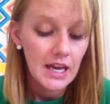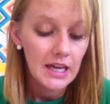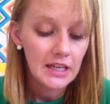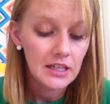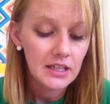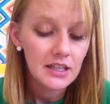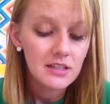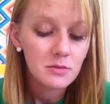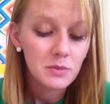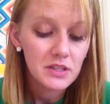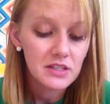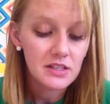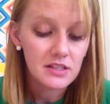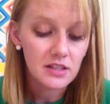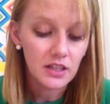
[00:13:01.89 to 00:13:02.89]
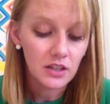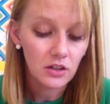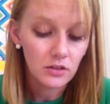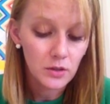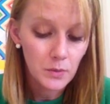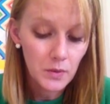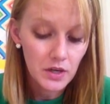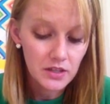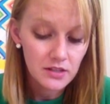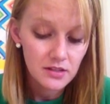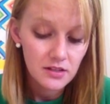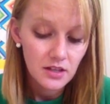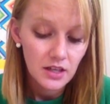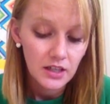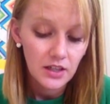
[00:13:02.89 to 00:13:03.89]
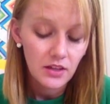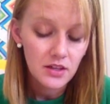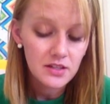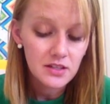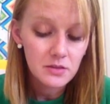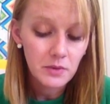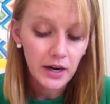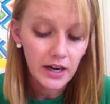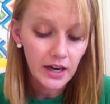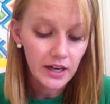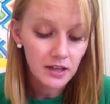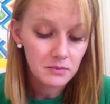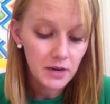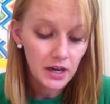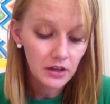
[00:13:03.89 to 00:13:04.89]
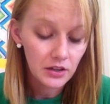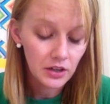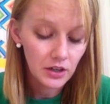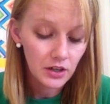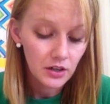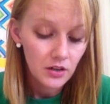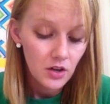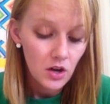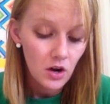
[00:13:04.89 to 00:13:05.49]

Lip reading: Hannah gets businesslike all at once. This is why I admire her.